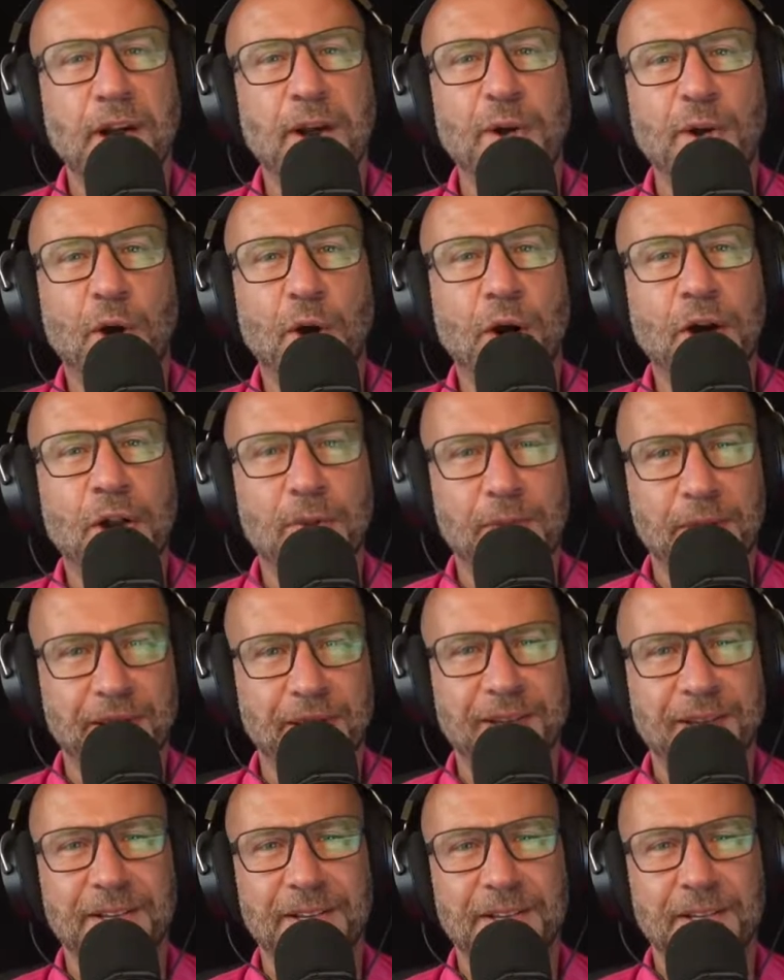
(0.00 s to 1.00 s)

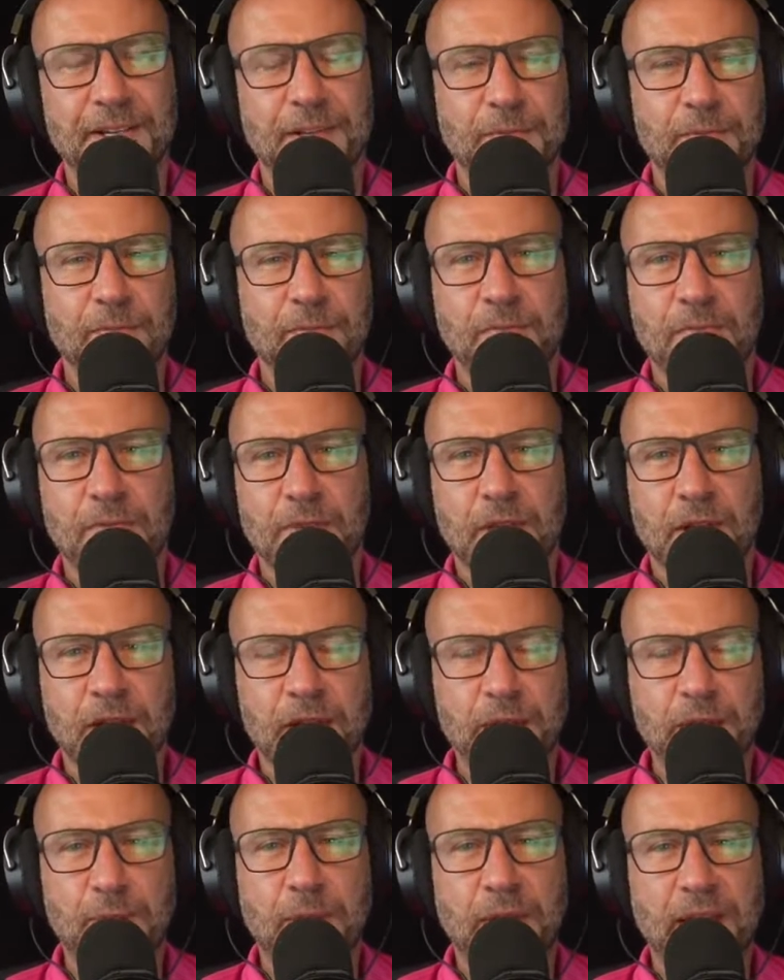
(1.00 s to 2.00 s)
economy
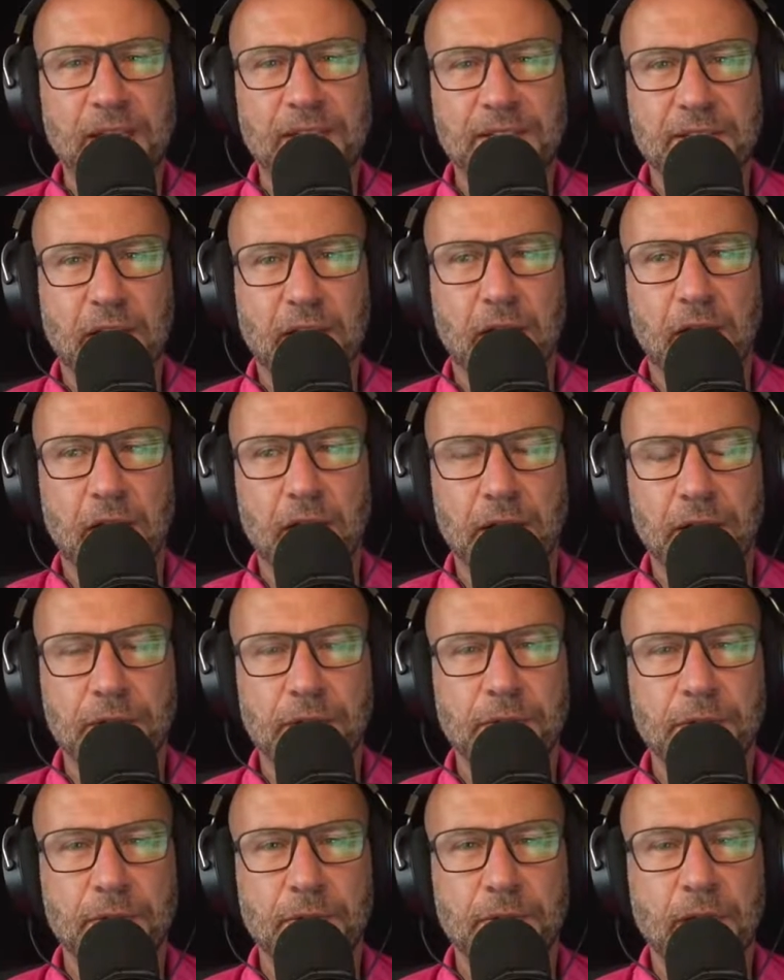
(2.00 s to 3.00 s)
is based
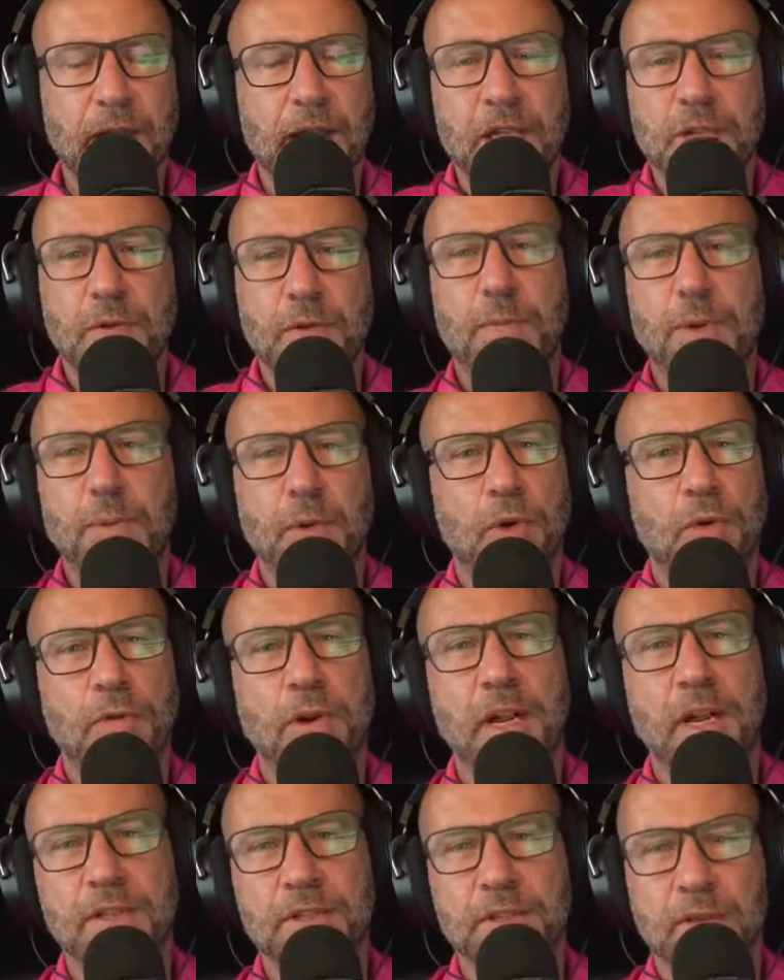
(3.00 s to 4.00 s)
on, and that's what people don't
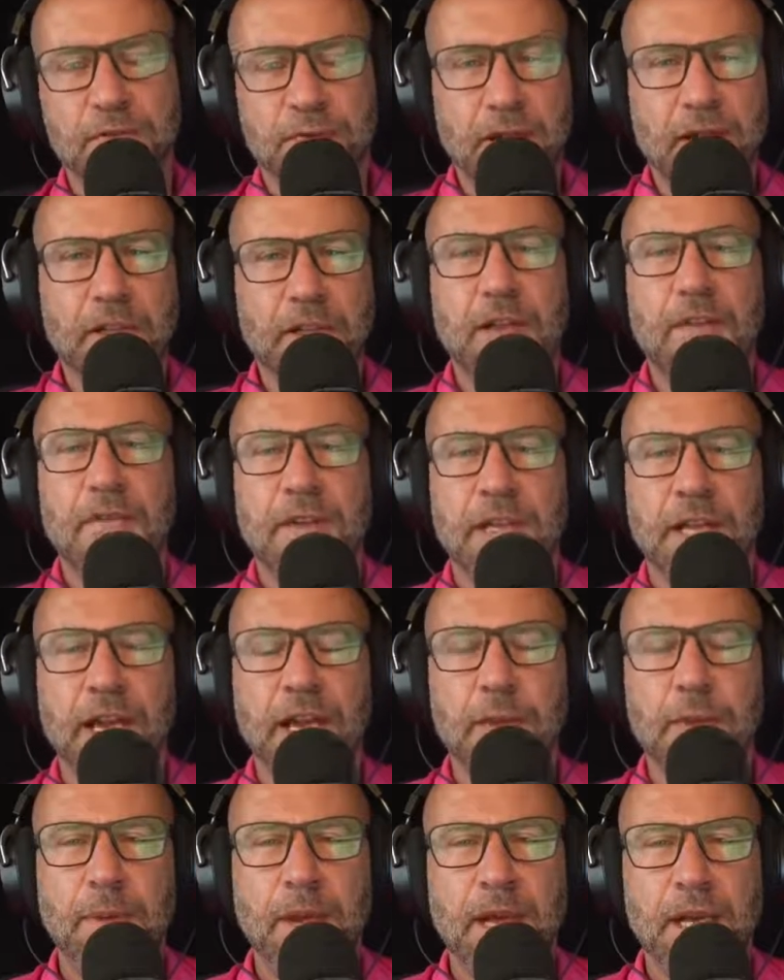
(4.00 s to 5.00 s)
realize. The fact you even
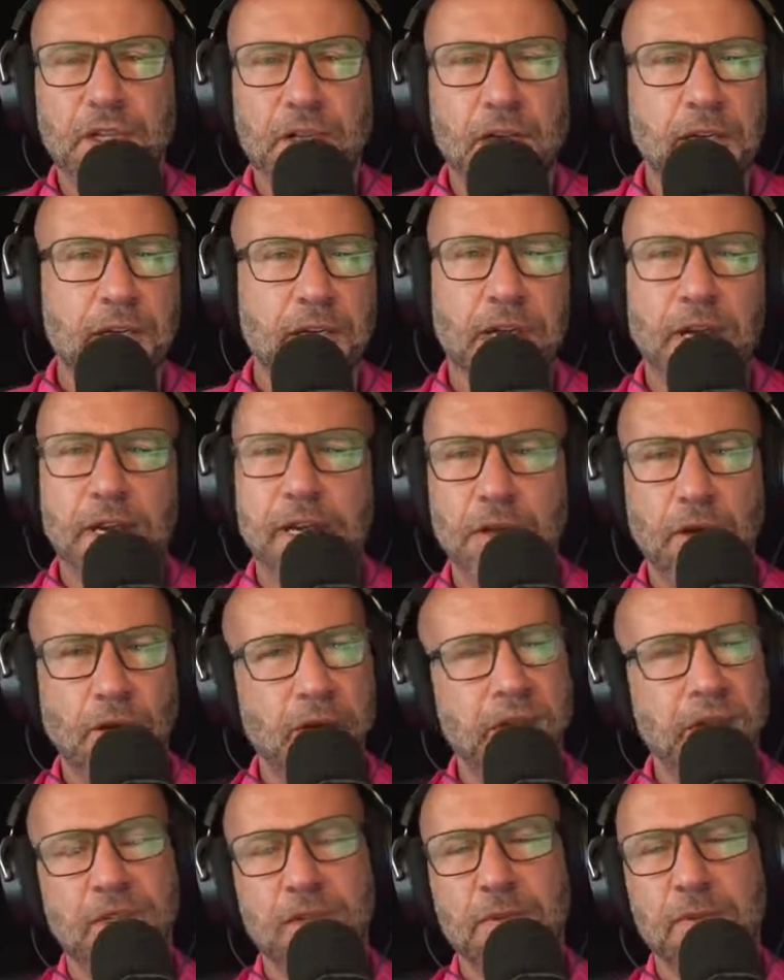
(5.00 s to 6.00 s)
get a paycheck, it
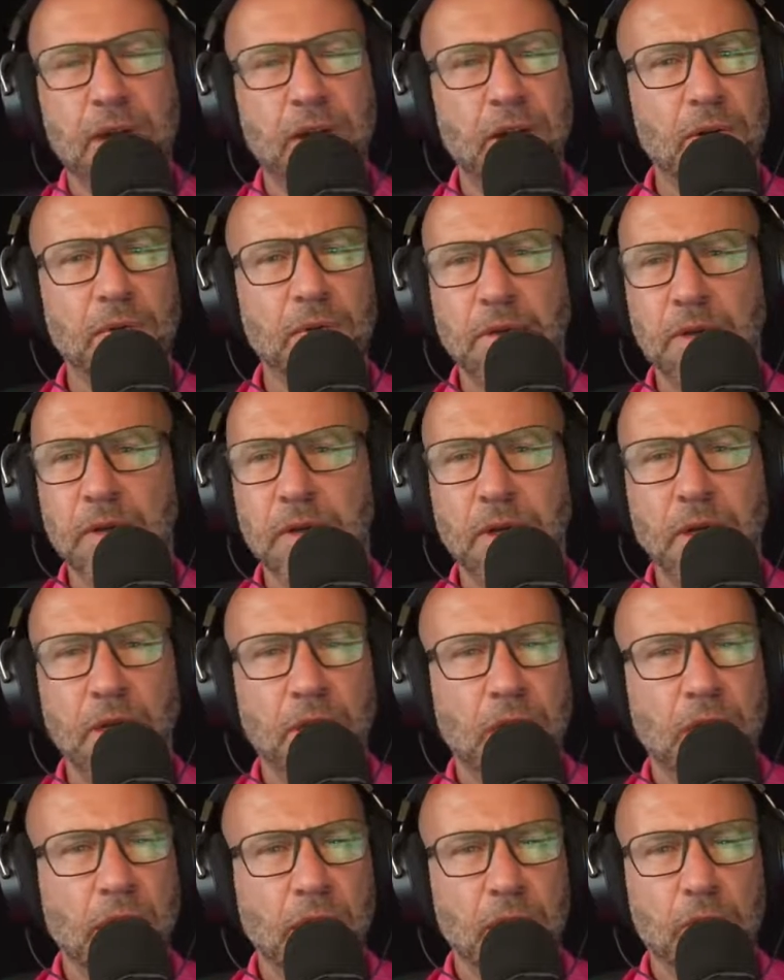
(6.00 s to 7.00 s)
doesn't matter
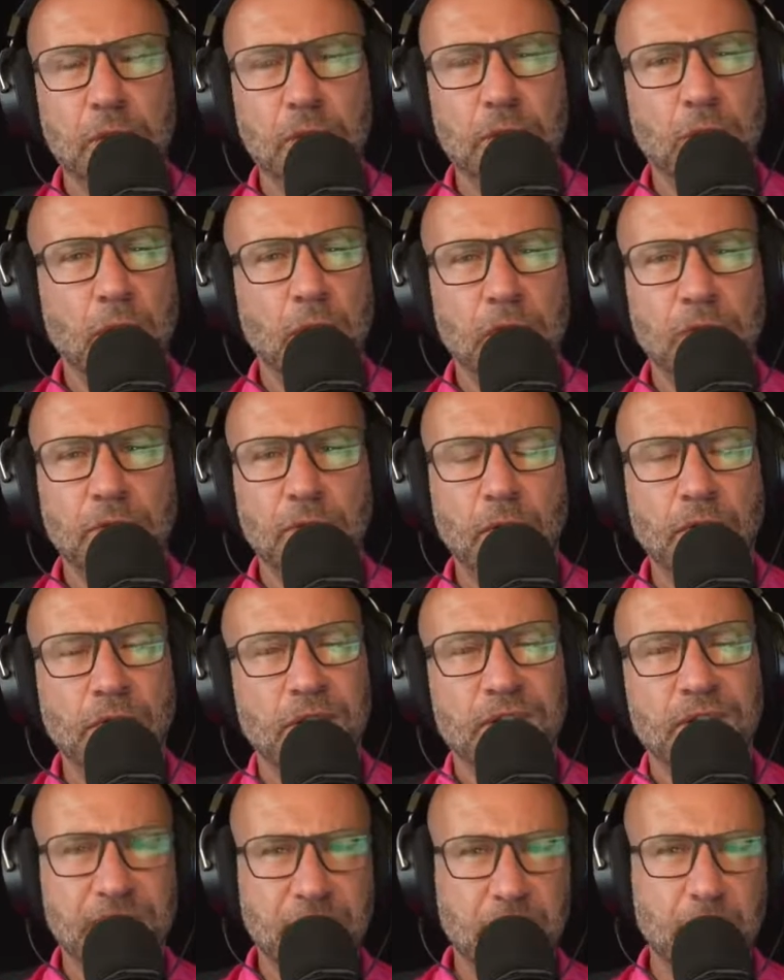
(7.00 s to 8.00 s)
who you work for.
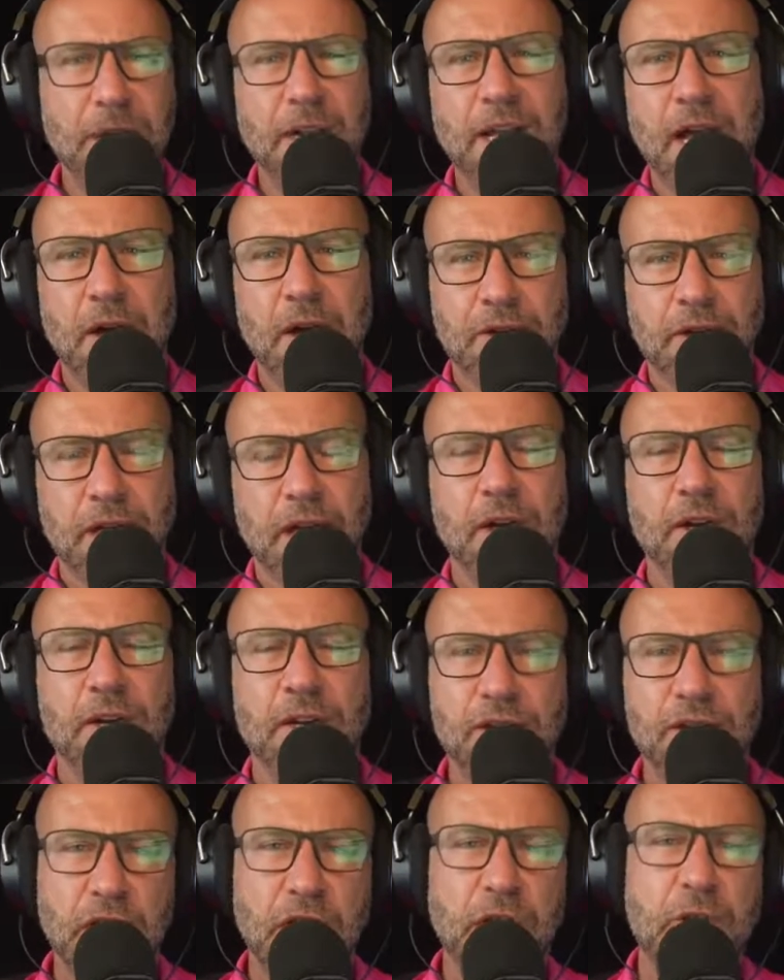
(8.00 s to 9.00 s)
There's somebody out there
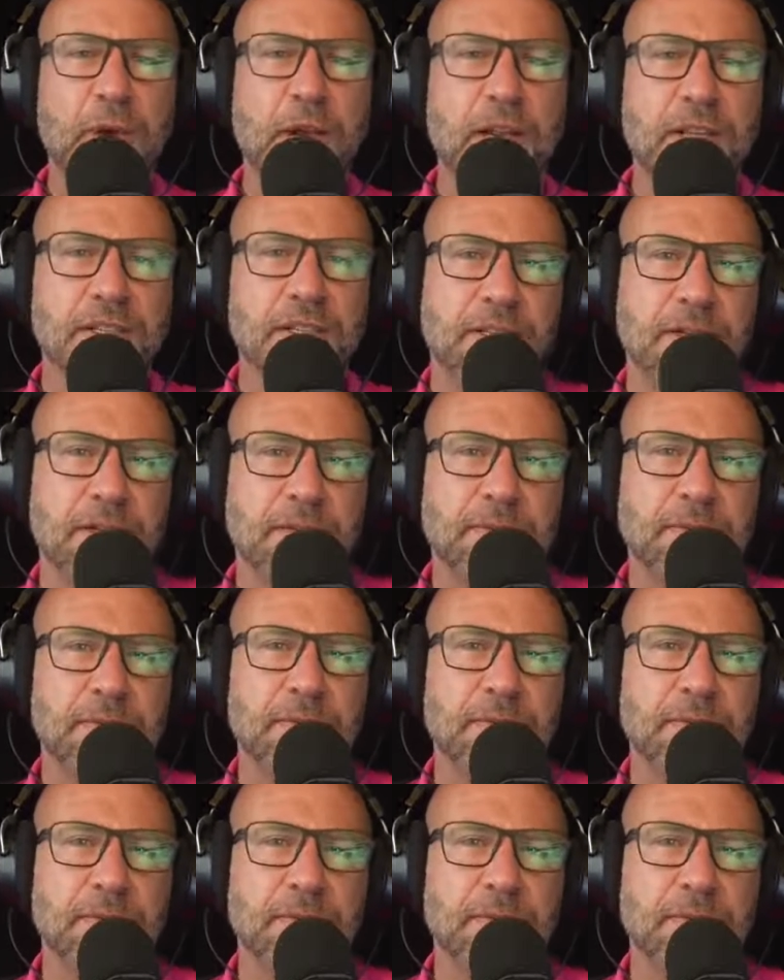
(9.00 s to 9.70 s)
that generates